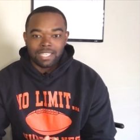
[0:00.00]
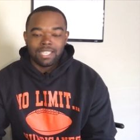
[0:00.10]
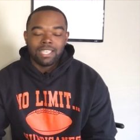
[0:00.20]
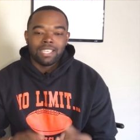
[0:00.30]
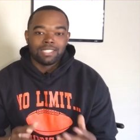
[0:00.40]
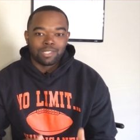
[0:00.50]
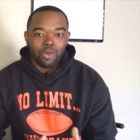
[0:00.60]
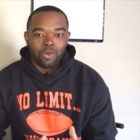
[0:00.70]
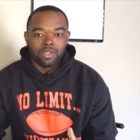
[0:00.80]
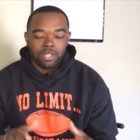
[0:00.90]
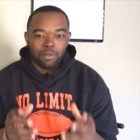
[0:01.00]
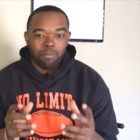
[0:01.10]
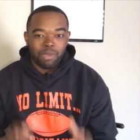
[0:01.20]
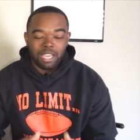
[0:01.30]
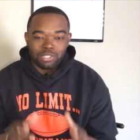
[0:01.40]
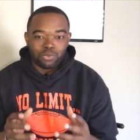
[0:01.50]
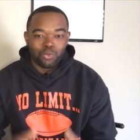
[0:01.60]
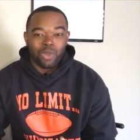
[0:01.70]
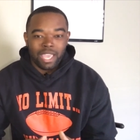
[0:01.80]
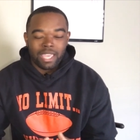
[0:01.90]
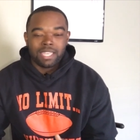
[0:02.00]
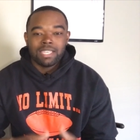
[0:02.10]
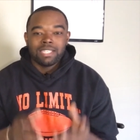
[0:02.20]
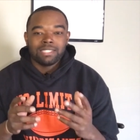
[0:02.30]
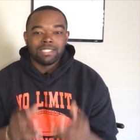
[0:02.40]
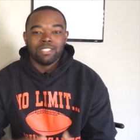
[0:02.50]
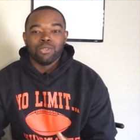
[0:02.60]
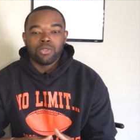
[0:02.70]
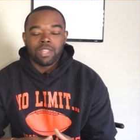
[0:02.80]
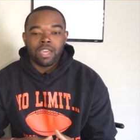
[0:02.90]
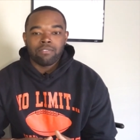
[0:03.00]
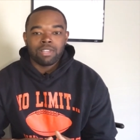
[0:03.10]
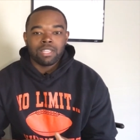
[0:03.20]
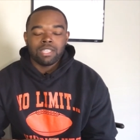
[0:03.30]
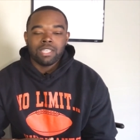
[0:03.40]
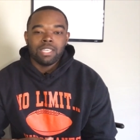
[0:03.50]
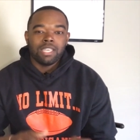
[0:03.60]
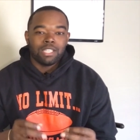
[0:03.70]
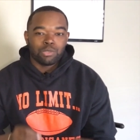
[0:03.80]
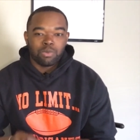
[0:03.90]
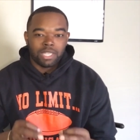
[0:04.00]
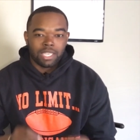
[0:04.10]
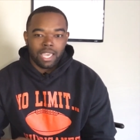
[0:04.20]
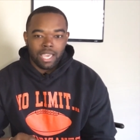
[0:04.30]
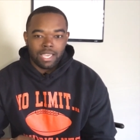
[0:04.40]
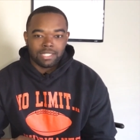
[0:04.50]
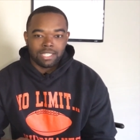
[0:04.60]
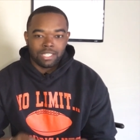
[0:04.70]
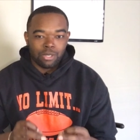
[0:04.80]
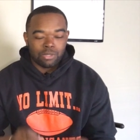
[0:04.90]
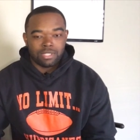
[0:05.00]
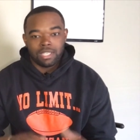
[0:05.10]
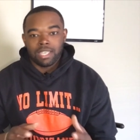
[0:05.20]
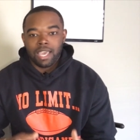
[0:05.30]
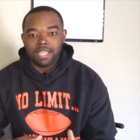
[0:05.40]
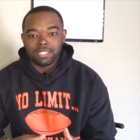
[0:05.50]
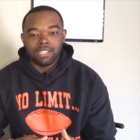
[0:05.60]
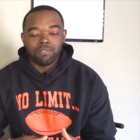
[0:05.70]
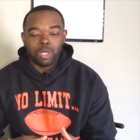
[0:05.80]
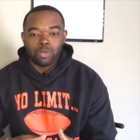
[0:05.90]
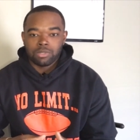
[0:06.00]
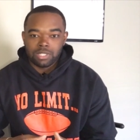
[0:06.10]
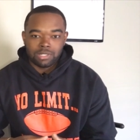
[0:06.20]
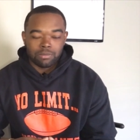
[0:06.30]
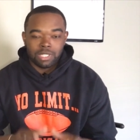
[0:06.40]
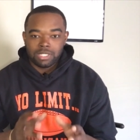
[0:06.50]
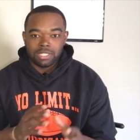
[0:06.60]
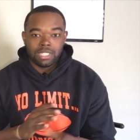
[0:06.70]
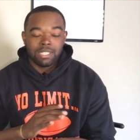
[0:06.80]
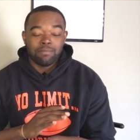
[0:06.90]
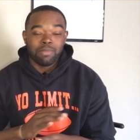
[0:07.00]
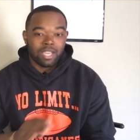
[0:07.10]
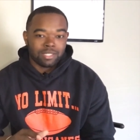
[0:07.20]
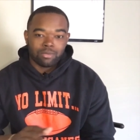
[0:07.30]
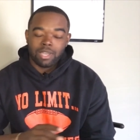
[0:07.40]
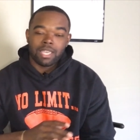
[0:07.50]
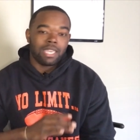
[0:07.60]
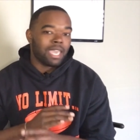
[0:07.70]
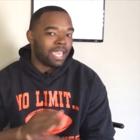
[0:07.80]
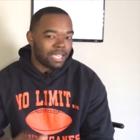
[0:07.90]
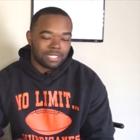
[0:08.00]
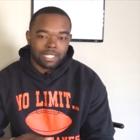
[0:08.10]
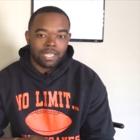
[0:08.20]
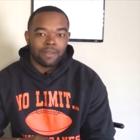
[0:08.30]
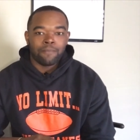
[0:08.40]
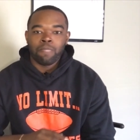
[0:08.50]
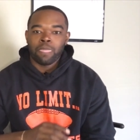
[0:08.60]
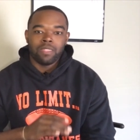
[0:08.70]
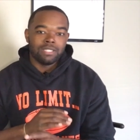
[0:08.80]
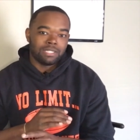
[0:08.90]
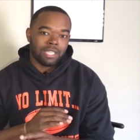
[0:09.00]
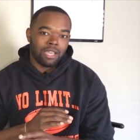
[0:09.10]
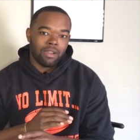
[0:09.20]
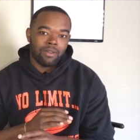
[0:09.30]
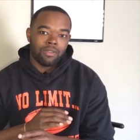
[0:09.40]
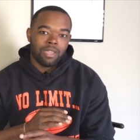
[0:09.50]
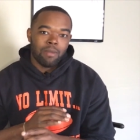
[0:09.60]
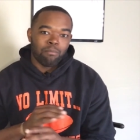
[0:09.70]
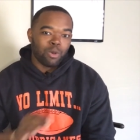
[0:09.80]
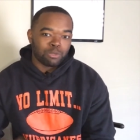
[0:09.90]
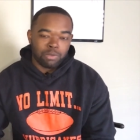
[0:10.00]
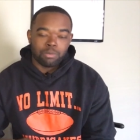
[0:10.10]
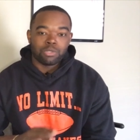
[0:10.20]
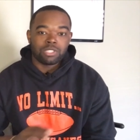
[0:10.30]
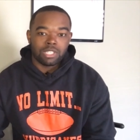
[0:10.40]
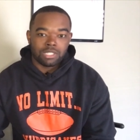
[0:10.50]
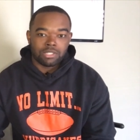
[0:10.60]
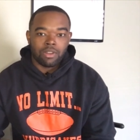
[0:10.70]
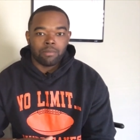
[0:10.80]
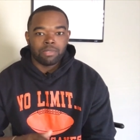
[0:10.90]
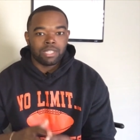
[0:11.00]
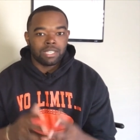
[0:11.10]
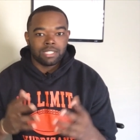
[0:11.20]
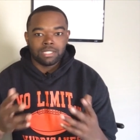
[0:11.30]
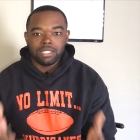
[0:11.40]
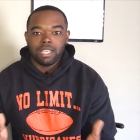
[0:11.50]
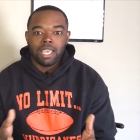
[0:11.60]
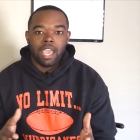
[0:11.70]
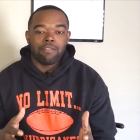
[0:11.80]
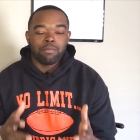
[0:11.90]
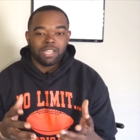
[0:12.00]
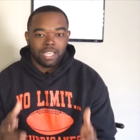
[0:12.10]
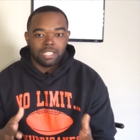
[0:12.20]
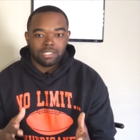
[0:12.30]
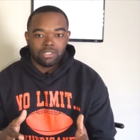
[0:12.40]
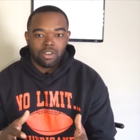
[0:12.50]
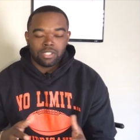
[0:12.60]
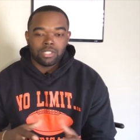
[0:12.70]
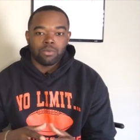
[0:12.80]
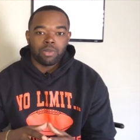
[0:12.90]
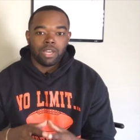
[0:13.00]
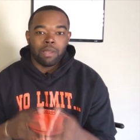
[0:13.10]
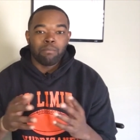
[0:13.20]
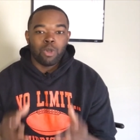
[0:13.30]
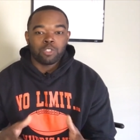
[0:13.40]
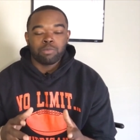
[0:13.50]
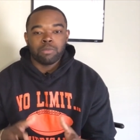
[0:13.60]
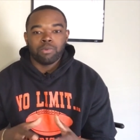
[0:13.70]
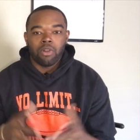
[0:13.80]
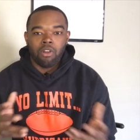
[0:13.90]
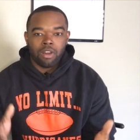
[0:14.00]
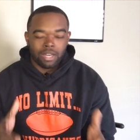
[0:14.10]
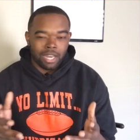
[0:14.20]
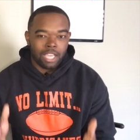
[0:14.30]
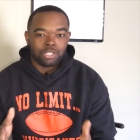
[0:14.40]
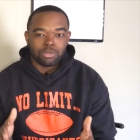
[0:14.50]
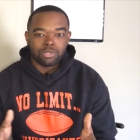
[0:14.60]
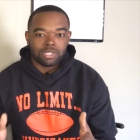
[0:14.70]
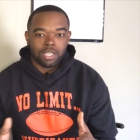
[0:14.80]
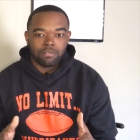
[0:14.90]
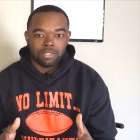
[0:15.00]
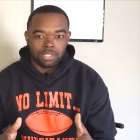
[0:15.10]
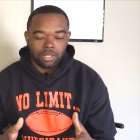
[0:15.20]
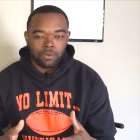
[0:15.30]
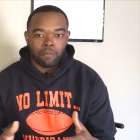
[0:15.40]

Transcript: is going. The best way to do that really is with cash and using the cash envelope system. This is the best way, hands down. This is how most people should start because everybody has to start somewhere and most people aren't natural savers. So